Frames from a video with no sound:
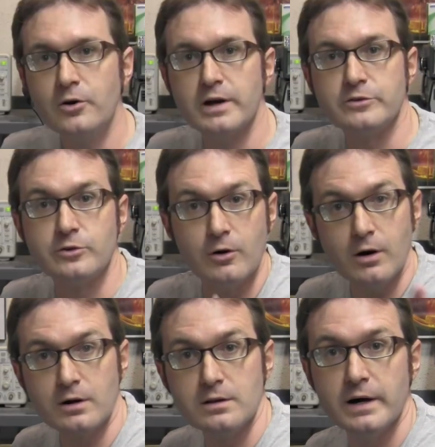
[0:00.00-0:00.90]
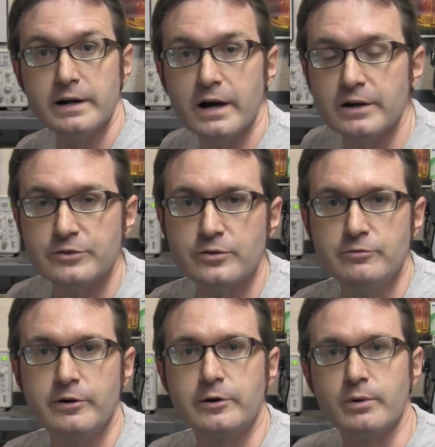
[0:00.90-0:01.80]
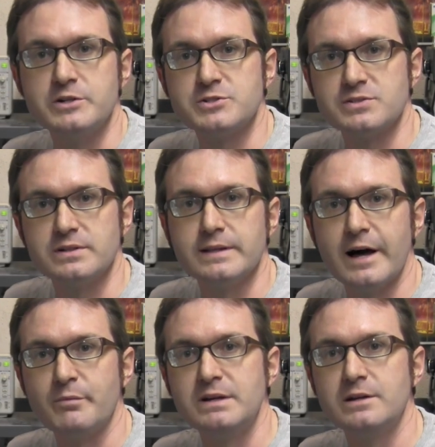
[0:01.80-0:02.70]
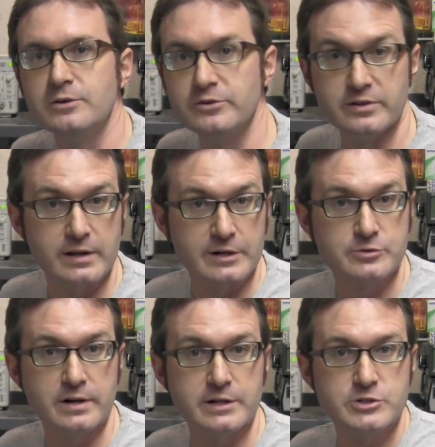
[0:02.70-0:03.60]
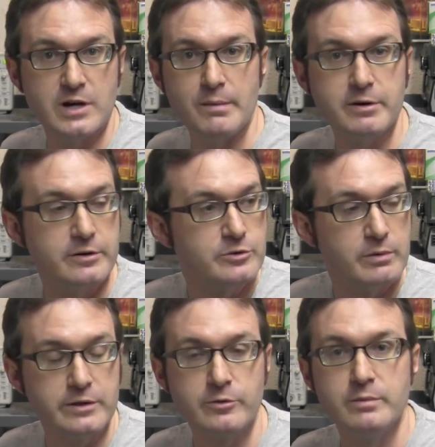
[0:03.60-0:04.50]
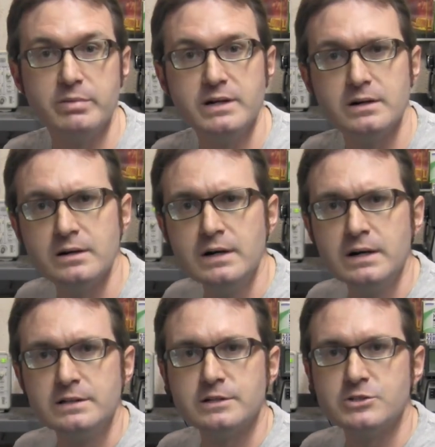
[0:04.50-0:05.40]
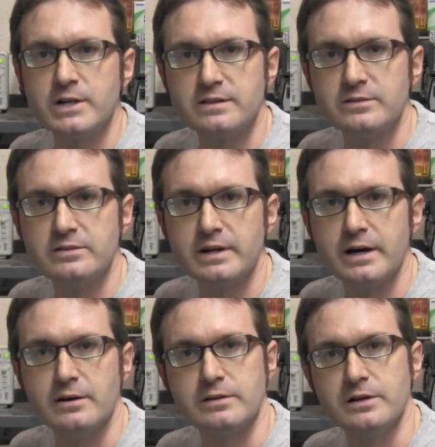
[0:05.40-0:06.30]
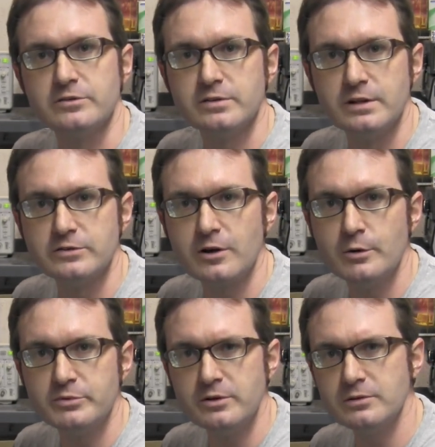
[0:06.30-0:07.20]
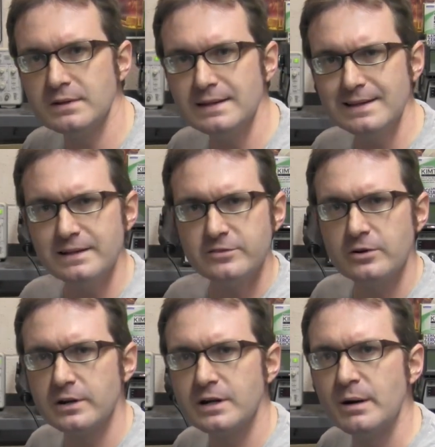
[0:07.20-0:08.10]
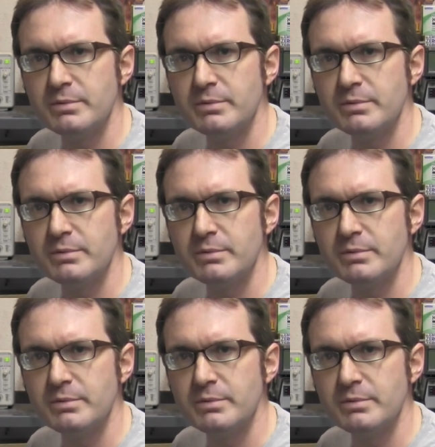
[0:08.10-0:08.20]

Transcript: Okay, so ArcLight has very graciously allowed me to use the electronics shop here at 23B to, to check this thing out on the oscilloscope, so let's hook it